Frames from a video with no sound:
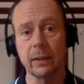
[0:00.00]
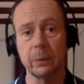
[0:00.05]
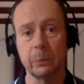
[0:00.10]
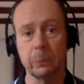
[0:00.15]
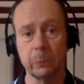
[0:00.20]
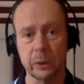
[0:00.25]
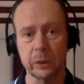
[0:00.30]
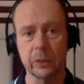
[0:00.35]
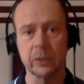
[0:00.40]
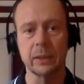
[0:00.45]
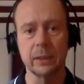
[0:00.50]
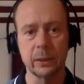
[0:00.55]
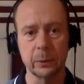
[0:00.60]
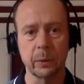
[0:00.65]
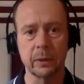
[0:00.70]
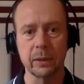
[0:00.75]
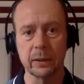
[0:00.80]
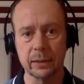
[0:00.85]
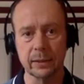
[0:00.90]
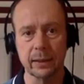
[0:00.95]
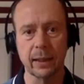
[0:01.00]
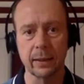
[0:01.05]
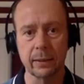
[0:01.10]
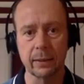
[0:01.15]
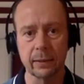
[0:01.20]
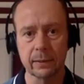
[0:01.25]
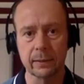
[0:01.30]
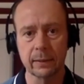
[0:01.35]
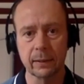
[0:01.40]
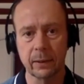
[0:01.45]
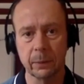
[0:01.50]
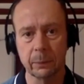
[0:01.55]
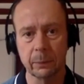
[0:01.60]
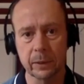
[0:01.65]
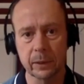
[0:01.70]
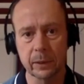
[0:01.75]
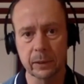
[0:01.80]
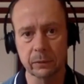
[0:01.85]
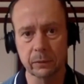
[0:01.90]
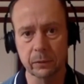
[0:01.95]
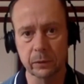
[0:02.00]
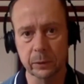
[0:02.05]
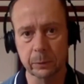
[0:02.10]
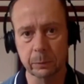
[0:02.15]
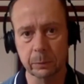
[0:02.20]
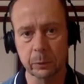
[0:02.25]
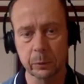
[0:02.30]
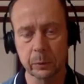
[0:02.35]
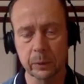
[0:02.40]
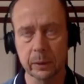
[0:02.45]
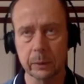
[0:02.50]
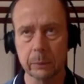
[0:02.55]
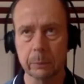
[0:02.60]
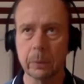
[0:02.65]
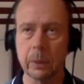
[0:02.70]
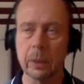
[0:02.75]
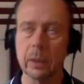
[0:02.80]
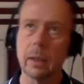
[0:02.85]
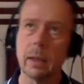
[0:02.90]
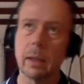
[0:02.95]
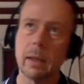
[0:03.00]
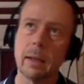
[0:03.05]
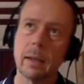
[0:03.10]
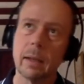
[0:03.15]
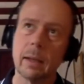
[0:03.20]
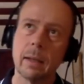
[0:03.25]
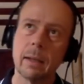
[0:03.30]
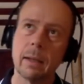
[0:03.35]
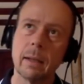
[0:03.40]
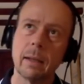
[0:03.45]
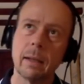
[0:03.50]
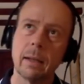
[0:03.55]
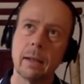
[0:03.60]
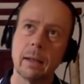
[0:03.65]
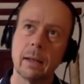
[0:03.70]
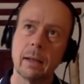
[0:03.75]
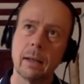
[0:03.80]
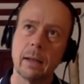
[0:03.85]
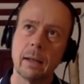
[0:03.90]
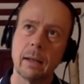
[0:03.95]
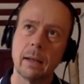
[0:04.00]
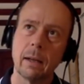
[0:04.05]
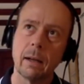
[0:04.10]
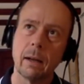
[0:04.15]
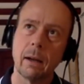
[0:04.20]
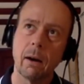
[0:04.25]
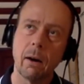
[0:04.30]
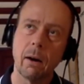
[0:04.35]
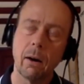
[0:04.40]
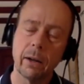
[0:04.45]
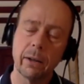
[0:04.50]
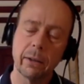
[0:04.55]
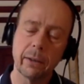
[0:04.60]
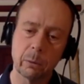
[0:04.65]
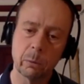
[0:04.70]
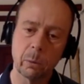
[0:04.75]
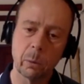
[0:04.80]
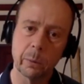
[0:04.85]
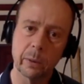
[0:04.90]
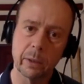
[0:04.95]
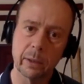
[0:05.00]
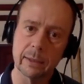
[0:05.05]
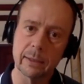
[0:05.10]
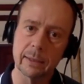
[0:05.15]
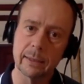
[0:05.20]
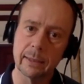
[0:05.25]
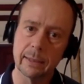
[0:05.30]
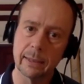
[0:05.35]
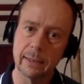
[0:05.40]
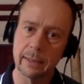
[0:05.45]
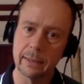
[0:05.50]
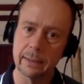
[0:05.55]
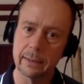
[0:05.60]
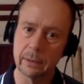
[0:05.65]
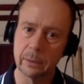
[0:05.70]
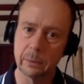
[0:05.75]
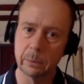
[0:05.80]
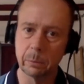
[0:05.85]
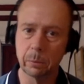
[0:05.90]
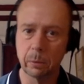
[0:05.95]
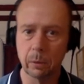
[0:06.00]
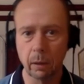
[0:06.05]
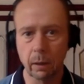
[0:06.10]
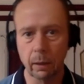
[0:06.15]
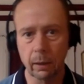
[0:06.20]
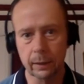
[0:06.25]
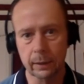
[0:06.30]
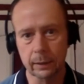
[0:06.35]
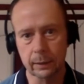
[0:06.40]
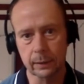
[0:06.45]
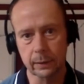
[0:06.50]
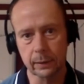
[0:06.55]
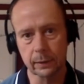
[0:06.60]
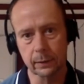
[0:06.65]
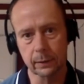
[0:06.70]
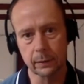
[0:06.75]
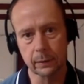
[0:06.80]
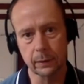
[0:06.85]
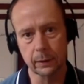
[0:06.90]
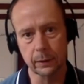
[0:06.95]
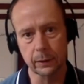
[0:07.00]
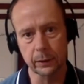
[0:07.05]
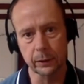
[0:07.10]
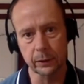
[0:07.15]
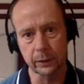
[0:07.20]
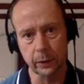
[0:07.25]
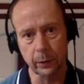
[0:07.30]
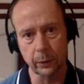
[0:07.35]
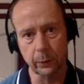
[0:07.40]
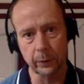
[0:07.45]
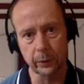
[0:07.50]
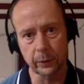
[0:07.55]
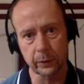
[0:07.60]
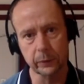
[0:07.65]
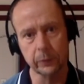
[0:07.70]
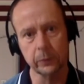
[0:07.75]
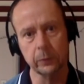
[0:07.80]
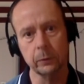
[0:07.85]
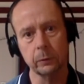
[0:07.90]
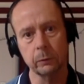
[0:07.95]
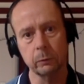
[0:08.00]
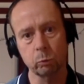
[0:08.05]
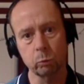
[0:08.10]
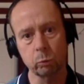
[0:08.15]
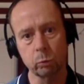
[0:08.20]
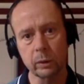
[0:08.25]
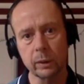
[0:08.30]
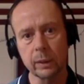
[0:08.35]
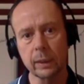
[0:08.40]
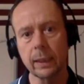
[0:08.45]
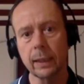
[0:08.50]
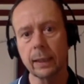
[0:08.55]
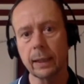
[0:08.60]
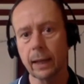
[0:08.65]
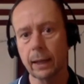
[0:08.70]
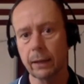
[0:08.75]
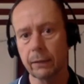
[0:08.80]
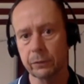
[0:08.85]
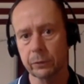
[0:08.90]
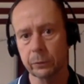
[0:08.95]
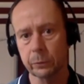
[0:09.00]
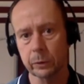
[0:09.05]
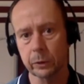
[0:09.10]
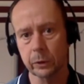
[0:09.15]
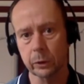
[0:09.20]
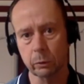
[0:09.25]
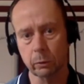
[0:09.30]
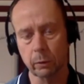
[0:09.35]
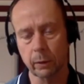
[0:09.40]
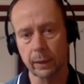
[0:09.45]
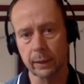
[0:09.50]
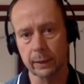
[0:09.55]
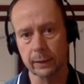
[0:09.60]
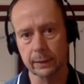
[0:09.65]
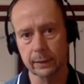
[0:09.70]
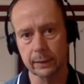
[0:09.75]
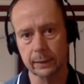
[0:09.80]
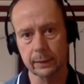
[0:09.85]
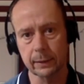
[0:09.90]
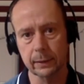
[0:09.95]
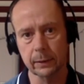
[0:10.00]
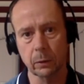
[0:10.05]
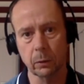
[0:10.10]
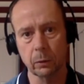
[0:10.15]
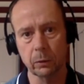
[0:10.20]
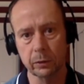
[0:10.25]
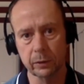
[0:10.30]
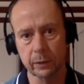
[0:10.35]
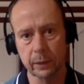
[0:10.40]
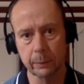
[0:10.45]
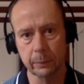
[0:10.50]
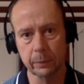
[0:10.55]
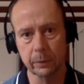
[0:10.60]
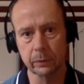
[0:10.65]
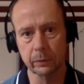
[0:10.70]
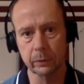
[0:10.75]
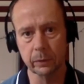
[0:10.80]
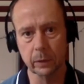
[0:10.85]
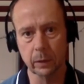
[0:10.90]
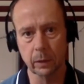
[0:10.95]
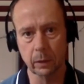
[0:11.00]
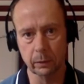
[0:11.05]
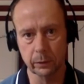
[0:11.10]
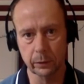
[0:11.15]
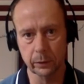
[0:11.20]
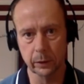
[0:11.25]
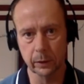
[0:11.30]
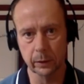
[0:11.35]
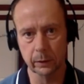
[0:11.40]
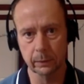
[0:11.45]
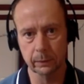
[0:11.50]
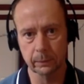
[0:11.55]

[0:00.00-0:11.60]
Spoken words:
we just need to understand the difference between them. But I think what we're going to see is compliance is going to really have to address this concept of culture.